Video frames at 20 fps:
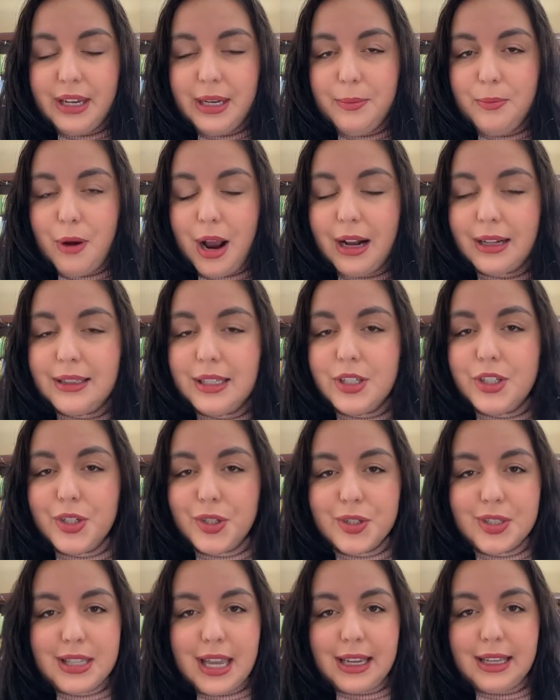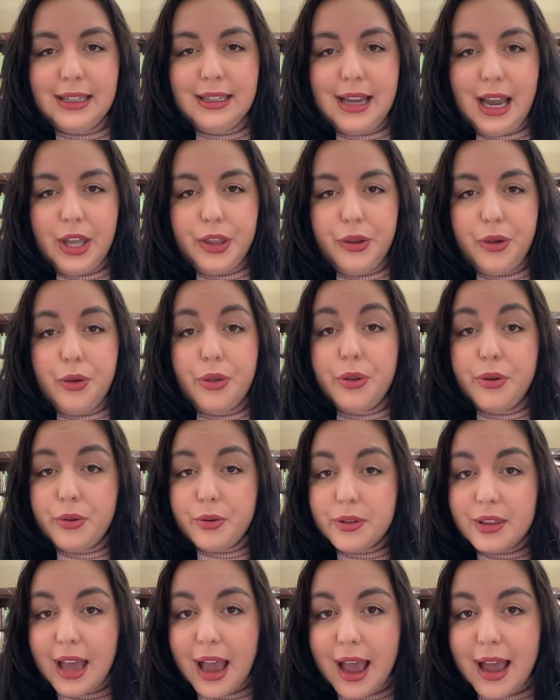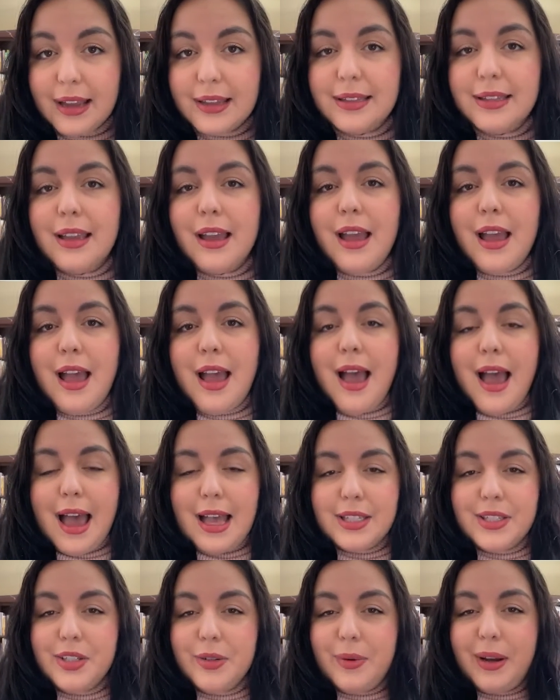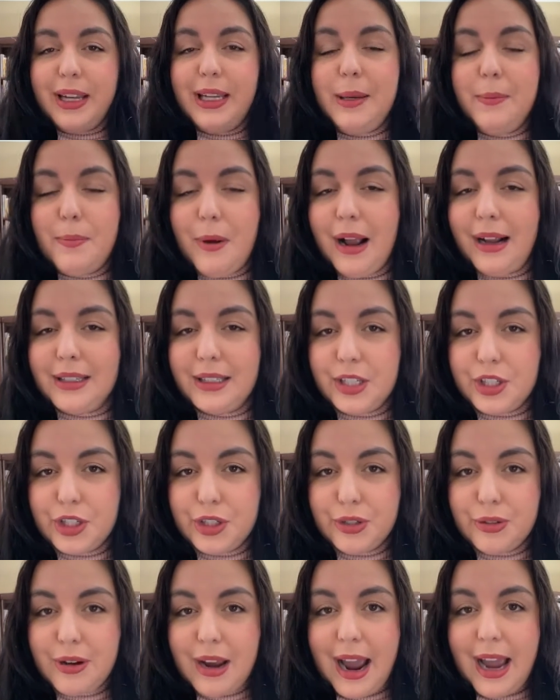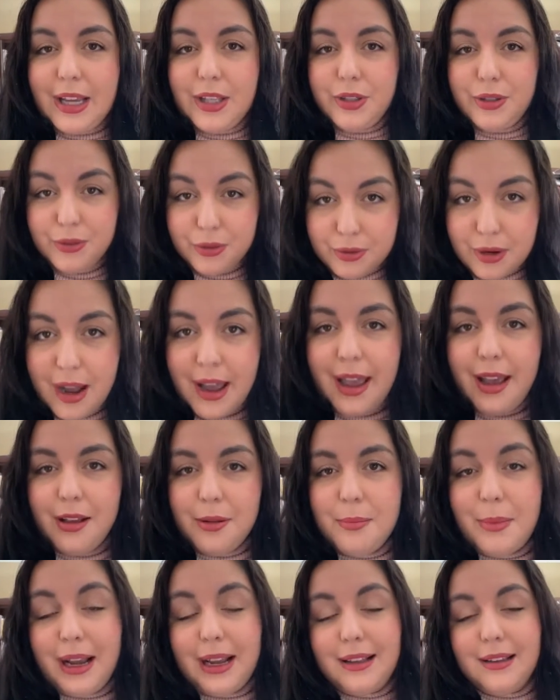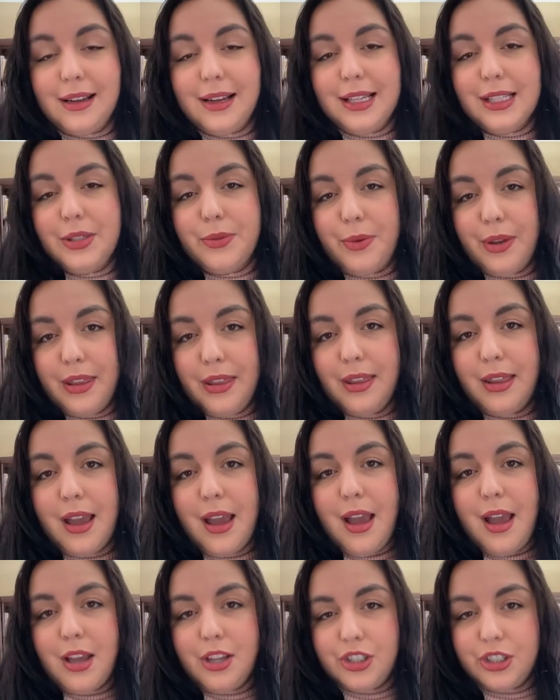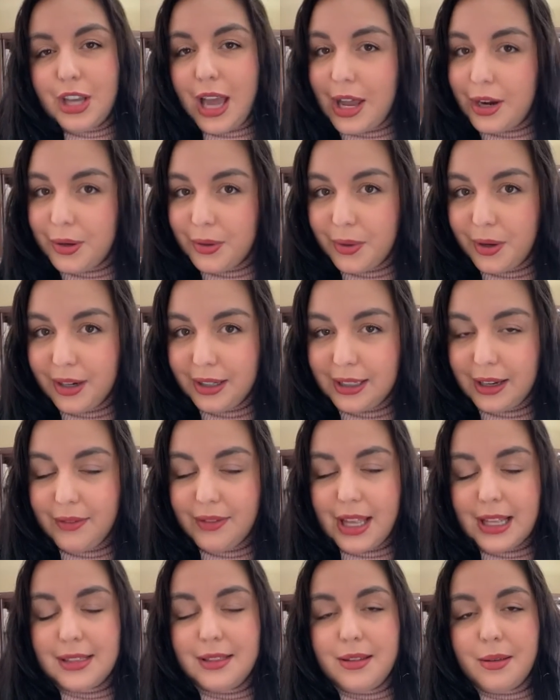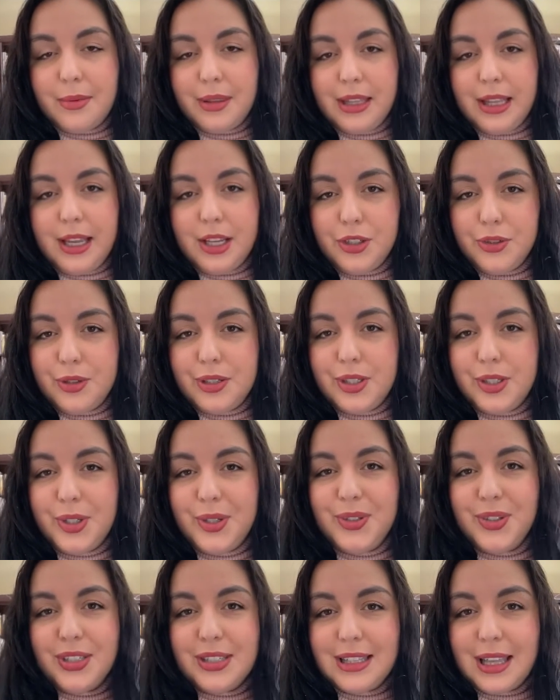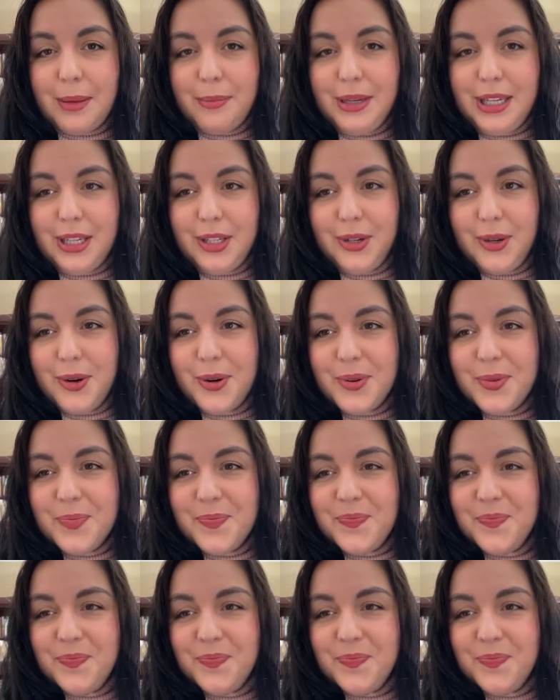any practitioners that can guide you through that. As a Reiki practitioner, I do help my clients with shadow work. If that's something that interests you, just let me know.